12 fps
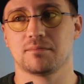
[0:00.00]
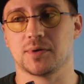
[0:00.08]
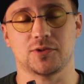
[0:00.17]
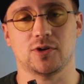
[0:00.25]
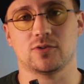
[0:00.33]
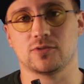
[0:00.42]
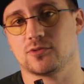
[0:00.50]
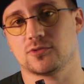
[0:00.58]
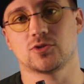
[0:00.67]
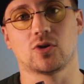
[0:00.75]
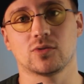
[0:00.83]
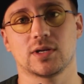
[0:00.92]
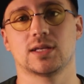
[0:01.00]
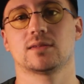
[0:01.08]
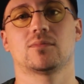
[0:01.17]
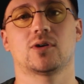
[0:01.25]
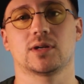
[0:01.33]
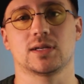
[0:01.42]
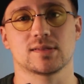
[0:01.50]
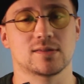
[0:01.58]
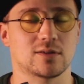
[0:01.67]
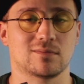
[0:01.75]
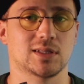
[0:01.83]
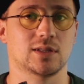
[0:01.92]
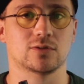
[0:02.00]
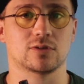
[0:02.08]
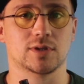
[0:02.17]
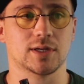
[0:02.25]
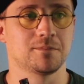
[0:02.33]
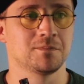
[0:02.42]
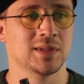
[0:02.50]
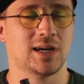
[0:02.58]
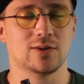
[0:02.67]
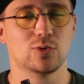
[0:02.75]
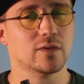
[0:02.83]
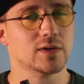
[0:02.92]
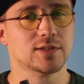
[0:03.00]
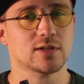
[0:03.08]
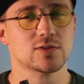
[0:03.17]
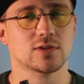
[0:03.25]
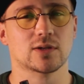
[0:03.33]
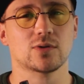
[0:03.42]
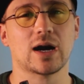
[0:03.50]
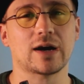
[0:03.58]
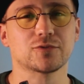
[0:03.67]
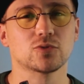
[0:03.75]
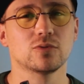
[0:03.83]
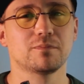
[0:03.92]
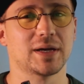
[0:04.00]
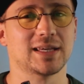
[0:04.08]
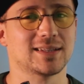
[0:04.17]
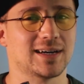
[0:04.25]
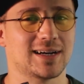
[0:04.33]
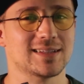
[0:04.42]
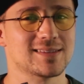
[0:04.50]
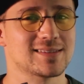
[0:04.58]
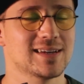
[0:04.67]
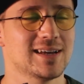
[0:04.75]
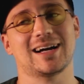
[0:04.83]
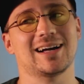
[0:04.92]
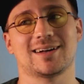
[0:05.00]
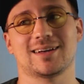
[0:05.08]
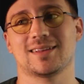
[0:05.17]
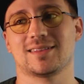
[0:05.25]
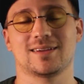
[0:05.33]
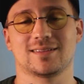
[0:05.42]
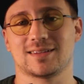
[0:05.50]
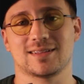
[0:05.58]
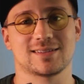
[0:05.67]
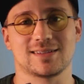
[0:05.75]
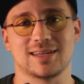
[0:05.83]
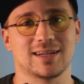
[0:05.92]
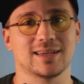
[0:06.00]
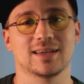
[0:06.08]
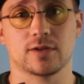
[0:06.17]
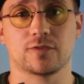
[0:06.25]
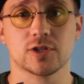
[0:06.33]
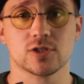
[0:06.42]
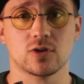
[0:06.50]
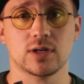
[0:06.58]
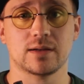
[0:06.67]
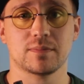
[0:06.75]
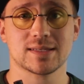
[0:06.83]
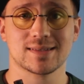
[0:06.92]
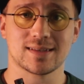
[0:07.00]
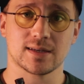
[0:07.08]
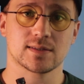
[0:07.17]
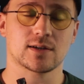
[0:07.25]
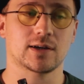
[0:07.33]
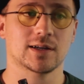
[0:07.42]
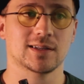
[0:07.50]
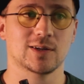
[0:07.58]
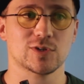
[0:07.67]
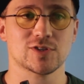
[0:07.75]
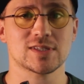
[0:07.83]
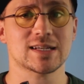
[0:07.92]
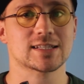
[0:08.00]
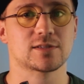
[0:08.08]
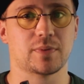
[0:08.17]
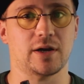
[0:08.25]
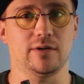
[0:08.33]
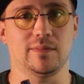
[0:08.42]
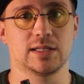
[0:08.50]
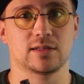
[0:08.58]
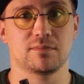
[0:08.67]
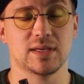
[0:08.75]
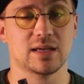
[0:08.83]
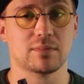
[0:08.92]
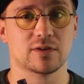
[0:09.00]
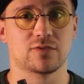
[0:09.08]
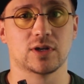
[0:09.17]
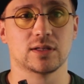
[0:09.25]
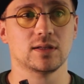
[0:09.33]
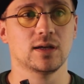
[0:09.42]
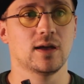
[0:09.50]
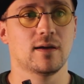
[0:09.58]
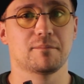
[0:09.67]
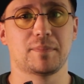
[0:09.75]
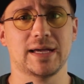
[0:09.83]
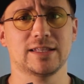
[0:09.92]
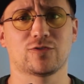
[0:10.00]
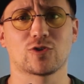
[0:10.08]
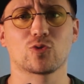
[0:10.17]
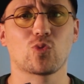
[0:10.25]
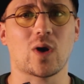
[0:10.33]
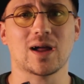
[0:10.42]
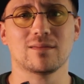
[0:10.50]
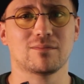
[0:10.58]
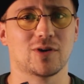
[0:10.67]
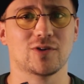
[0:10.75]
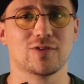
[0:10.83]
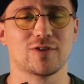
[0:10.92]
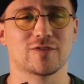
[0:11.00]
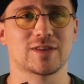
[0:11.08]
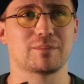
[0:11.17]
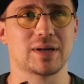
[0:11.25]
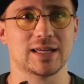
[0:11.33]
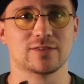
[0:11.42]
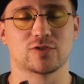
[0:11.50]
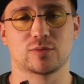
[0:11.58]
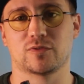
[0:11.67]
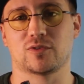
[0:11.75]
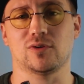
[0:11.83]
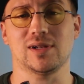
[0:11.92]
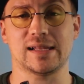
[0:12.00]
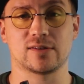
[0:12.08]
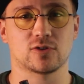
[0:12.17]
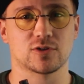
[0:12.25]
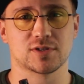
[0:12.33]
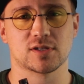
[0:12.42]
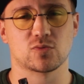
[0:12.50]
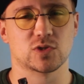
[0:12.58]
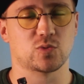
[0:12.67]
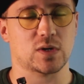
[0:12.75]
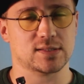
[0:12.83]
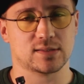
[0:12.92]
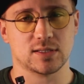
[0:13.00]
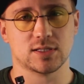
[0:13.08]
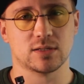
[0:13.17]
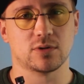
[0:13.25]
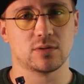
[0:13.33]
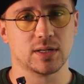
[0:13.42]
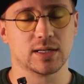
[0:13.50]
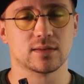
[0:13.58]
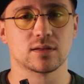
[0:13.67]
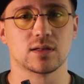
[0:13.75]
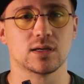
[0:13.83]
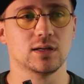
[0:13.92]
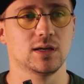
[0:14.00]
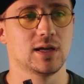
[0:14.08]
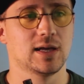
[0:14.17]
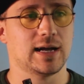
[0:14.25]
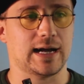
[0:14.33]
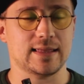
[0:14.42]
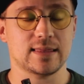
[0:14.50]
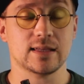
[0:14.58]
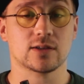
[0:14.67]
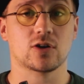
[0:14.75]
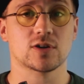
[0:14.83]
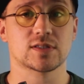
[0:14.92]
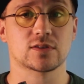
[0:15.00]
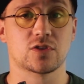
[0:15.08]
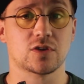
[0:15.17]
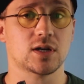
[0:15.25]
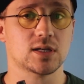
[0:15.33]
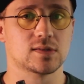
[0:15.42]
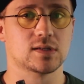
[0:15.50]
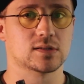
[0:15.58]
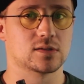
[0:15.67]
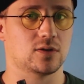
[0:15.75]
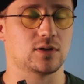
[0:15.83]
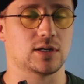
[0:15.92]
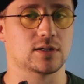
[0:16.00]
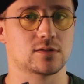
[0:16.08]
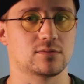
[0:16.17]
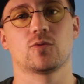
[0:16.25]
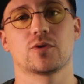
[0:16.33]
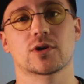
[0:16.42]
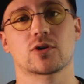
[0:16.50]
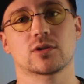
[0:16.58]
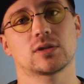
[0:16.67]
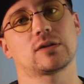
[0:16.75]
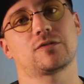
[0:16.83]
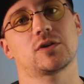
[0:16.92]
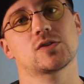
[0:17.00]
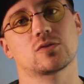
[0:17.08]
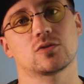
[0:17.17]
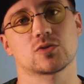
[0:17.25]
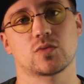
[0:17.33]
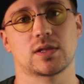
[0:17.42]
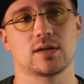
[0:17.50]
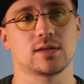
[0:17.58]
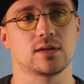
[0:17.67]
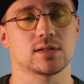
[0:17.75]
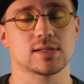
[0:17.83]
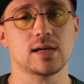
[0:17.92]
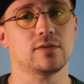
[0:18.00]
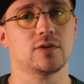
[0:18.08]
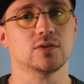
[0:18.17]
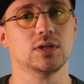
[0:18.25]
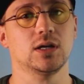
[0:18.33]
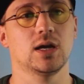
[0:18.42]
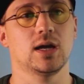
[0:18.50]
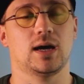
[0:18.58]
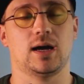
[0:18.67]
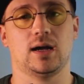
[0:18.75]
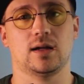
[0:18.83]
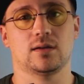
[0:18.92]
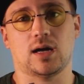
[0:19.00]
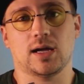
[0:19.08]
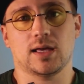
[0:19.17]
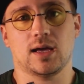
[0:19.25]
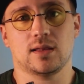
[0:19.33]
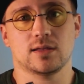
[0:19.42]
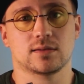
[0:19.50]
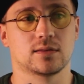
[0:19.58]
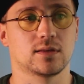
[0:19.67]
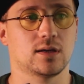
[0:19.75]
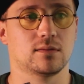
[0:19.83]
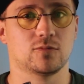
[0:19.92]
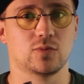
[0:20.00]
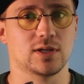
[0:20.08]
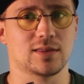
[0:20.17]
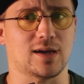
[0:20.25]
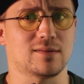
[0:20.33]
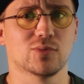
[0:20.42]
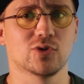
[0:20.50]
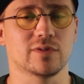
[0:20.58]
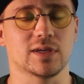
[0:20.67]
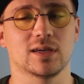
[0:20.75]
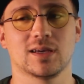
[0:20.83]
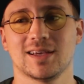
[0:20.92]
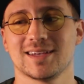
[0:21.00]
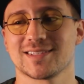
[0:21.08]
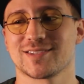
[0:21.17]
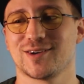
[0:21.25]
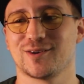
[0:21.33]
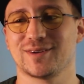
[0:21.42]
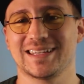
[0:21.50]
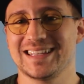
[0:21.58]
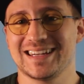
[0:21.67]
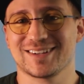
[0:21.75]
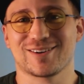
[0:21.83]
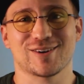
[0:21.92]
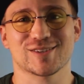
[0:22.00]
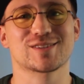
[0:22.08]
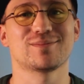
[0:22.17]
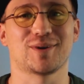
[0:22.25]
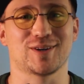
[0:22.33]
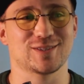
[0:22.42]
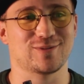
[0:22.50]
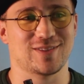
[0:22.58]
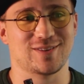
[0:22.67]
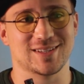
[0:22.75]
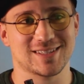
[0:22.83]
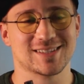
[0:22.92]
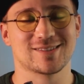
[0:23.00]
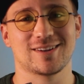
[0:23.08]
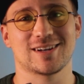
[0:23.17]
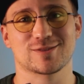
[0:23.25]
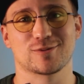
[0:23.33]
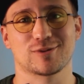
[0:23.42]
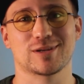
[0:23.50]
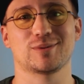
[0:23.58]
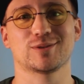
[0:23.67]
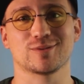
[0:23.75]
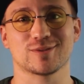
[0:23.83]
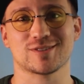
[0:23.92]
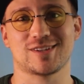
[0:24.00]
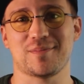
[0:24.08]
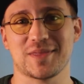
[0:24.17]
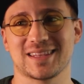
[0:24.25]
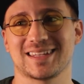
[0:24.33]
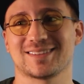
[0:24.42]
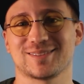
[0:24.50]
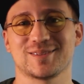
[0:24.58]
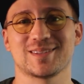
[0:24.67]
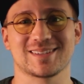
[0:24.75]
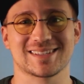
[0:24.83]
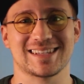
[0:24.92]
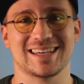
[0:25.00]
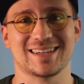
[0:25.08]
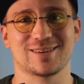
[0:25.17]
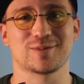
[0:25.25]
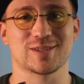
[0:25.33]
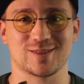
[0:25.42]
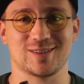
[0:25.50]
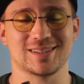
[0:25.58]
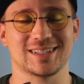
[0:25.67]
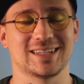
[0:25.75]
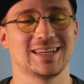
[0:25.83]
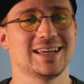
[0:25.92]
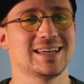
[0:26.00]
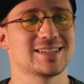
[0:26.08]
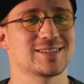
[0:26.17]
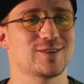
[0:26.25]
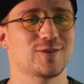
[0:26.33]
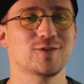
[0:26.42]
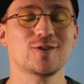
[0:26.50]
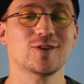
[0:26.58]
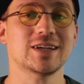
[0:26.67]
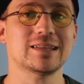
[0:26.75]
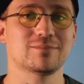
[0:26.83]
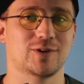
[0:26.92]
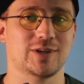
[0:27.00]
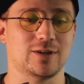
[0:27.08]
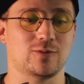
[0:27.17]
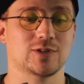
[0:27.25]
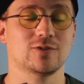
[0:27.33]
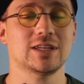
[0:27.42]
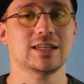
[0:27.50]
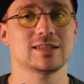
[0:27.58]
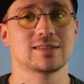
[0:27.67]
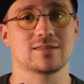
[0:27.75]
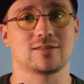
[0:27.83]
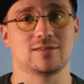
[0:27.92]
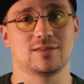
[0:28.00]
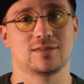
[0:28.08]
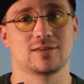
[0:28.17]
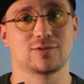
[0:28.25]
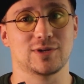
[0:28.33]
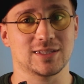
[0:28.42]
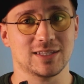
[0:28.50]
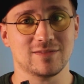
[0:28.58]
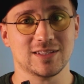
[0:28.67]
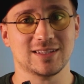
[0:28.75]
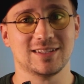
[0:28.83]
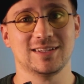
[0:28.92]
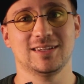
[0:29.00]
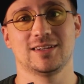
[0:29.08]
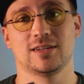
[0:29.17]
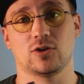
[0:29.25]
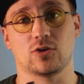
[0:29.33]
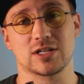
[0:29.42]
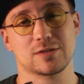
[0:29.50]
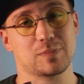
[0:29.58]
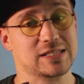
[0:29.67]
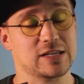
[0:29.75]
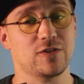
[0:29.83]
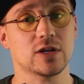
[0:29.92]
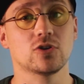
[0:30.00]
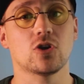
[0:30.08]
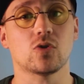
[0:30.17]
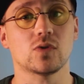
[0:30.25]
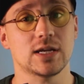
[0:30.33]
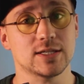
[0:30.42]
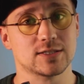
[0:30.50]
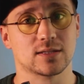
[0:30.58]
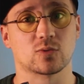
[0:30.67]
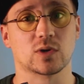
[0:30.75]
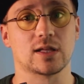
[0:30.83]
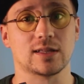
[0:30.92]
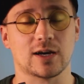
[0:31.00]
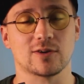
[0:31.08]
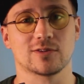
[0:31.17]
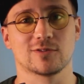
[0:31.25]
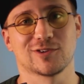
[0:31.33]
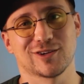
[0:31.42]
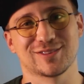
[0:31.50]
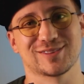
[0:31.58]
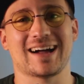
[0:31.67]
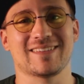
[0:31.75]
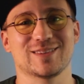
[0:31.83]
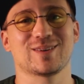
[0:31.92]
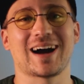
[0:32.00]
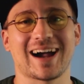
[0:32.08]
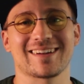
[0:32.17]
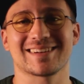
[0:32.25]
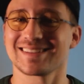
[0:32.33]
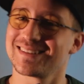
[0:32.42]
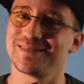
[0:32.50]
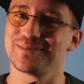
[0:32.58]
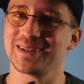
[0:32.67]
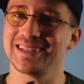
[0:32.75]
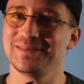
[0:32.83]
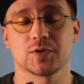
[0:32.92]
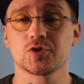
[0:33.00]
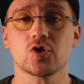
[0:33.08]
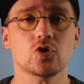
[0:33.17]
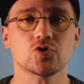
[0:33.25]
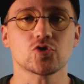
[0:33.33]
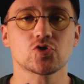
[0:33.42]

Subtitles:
but no, you don't need money. It's not mandatory. And whoever tells you that you have to do paid ads, I think that's a lie. The first online business I started, it was just an experiment. Me and my friend paid for 1 month of the platform for online courses, which was Teachable back in the day. I think it costed $36. We recorded the first course with a cell phone and I edited them with iMovie. So it didn't cost much. With $36, we were able to do something that 2 years later we sold it. So you don't need money. What you need is either creativity or specific knowledge that will allow you not having to hire someone. There's also